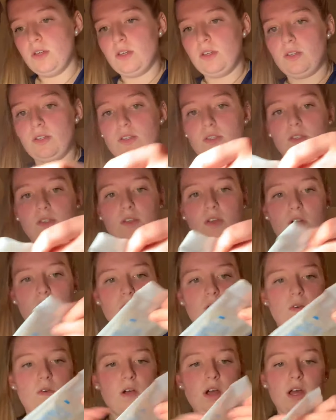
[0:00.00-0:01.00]

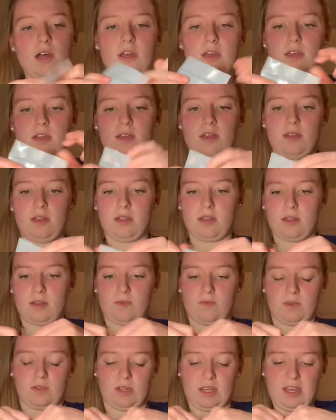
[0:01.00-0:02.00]
So
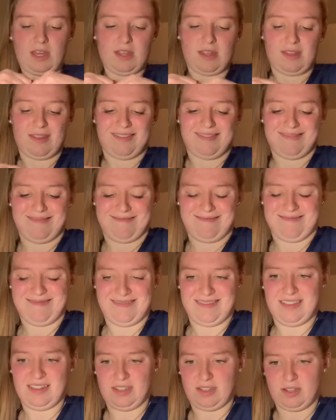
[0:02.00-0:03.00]
we'll get
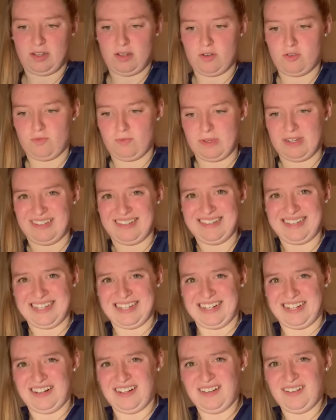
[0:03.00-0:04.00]
this opened
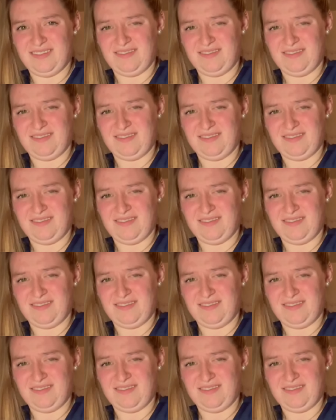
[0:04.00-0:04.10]
here.